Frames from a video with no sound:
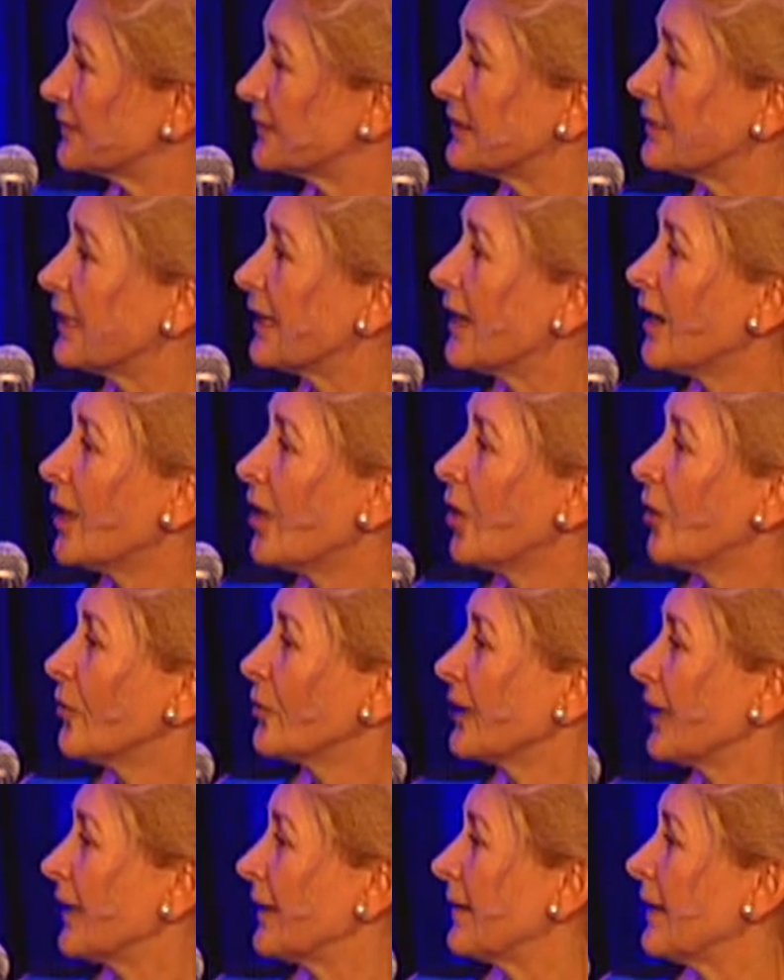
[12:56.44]
it.
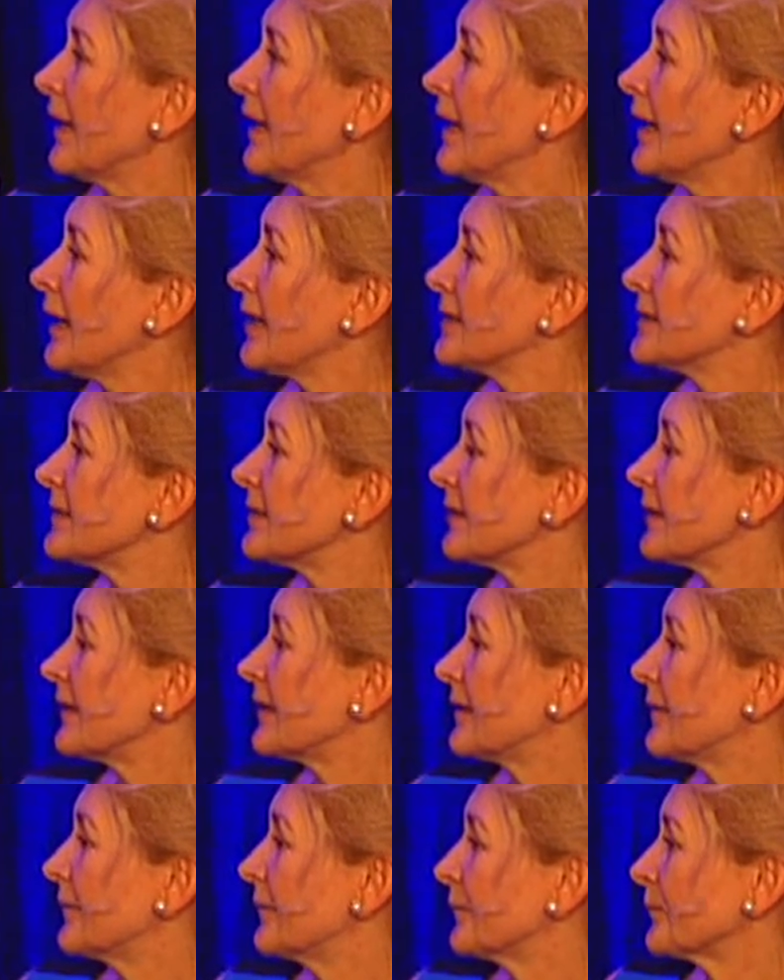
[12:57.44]
Okay.
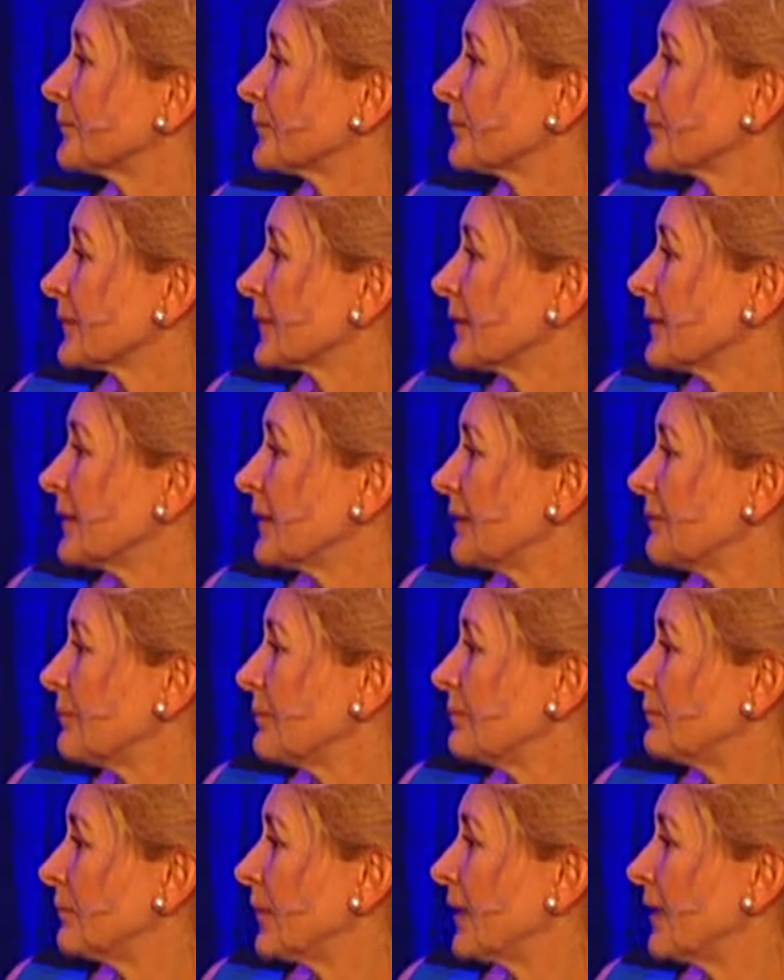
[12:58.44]
The
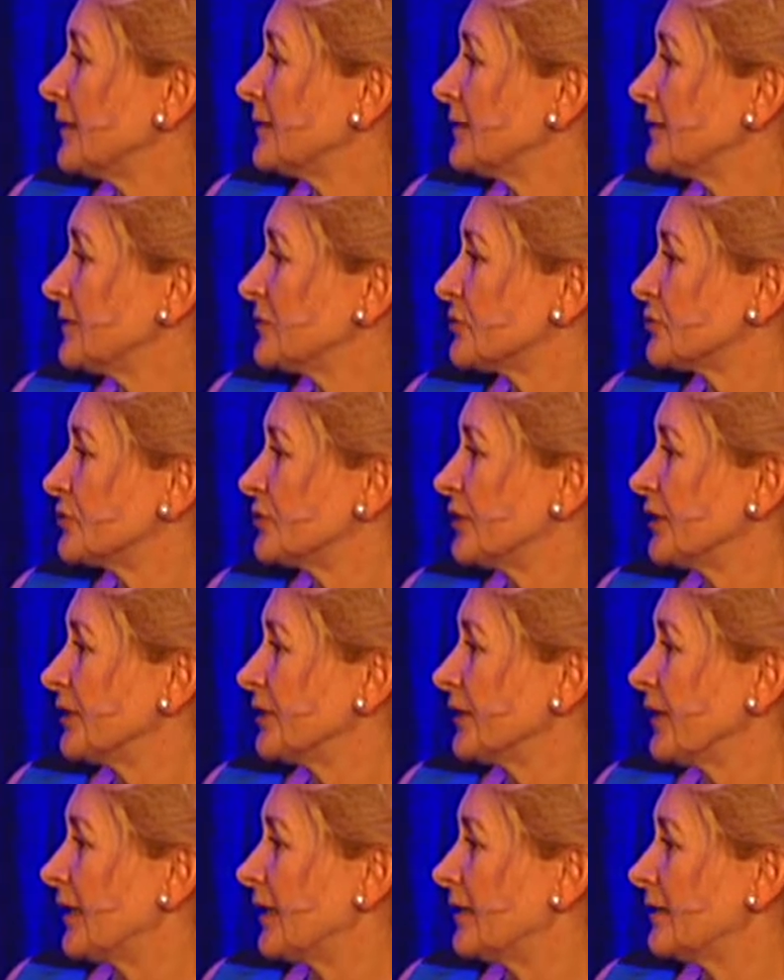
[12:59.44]
binding to
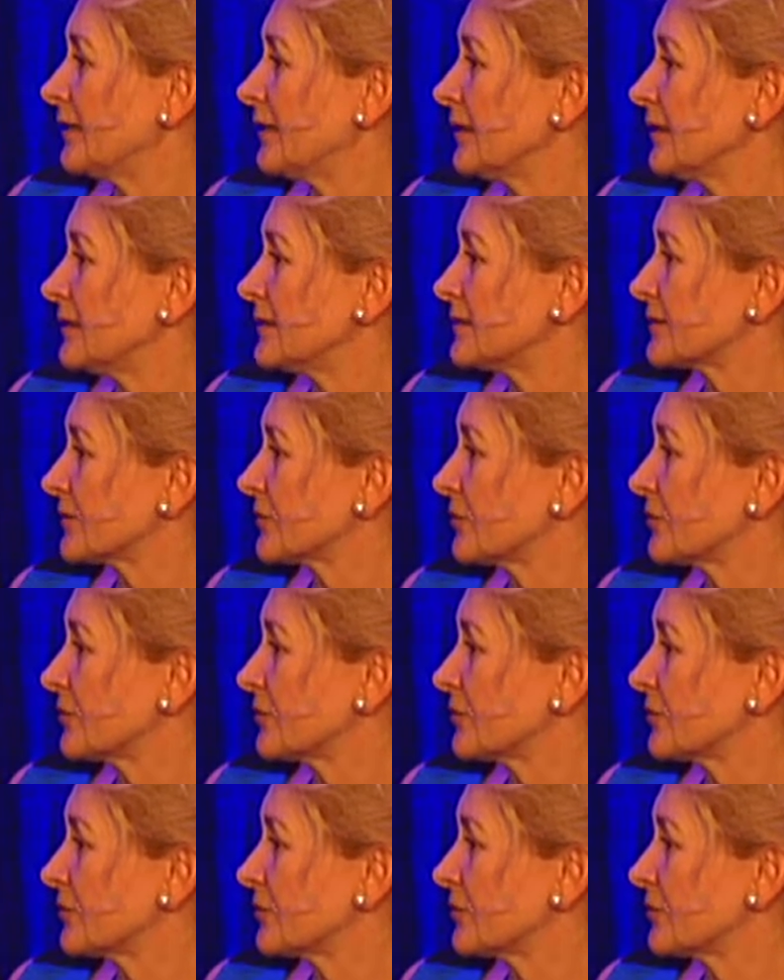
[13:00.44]
DNA is